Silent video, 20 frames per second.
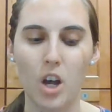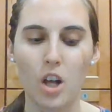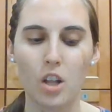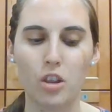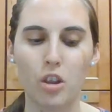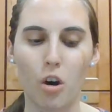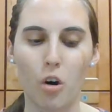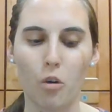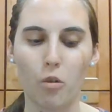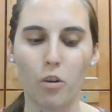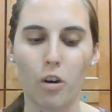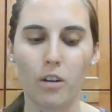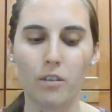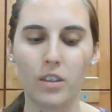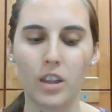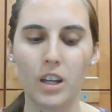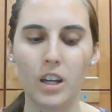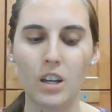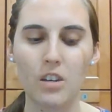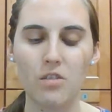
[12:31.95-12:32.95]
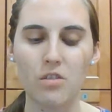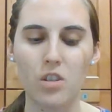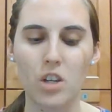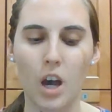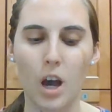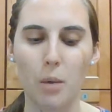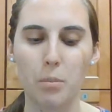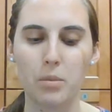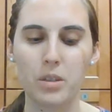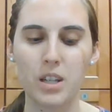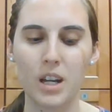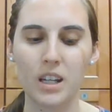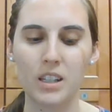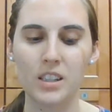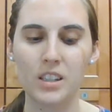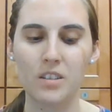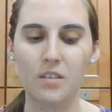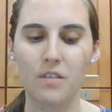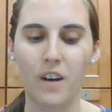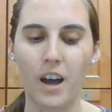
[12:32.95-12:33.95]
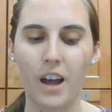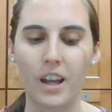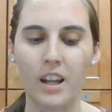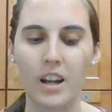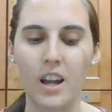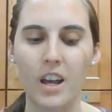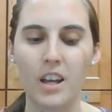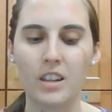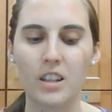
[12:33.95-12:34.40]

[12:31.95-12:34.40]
The owner of the gift shop testified